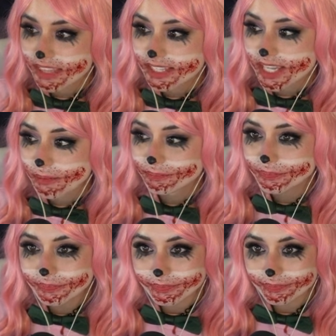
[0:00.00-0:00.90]
this game.
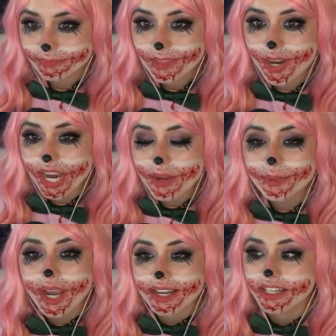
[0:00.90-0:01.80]
All right, we're
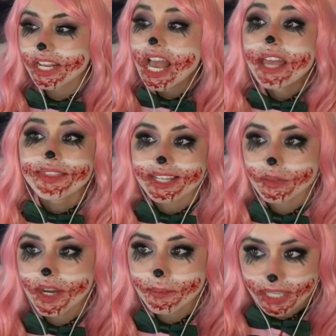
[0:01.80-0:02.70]
hiding it. That's
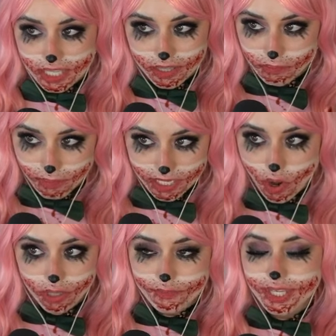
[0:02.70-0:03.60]
why my
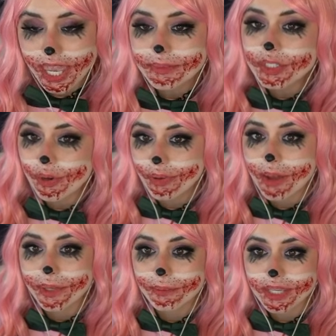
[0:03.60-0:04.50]
all of the games don't
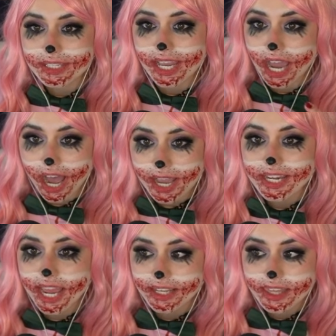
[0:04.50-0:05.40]
pop up, because I hide
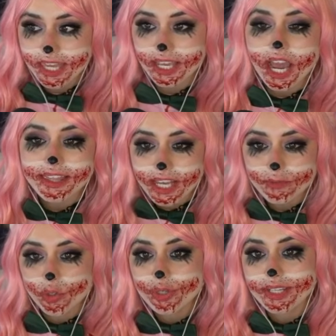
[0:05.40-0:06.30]
anything. I think I've
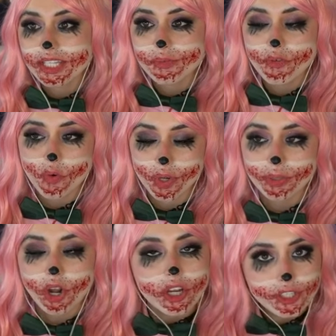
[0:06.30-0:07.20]
told you guys this before,
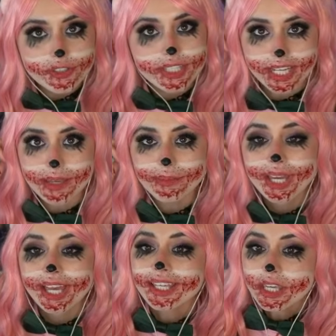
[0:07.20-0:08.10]
but on your Steam,
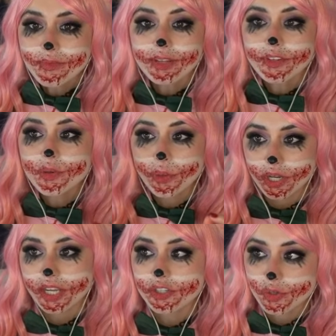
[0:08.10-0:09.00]
even if you put
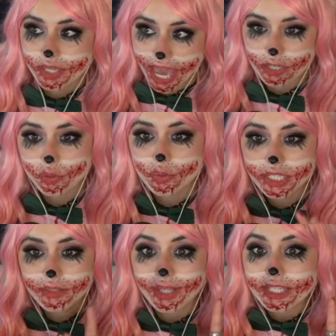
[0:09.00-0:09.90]
it into a category
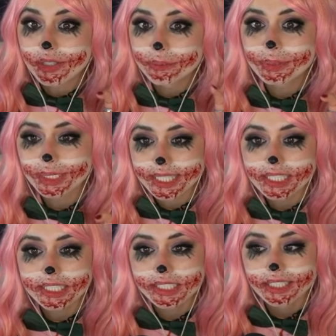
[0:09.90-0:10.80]
of like
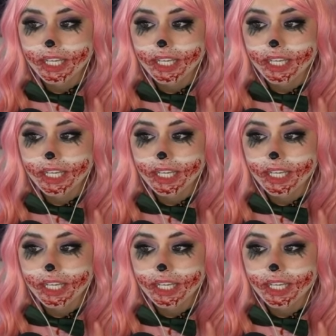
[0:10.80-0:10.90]
completed,